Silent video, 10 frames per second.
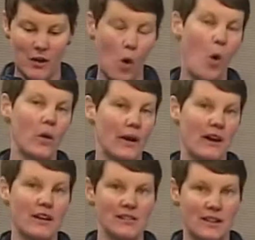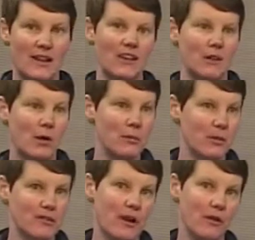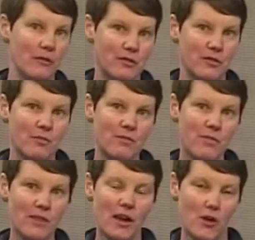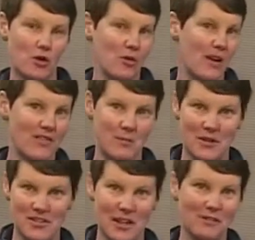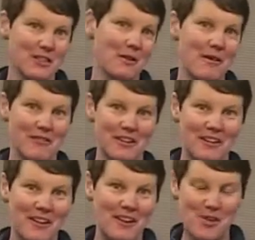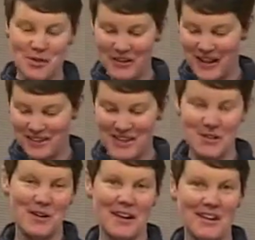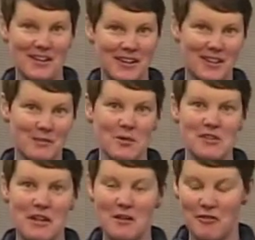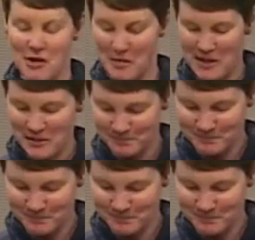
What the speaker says: whole carrots and cut them up yourselves or grate them yourselves, however you would like to do it, and you can get the most carrot for your money.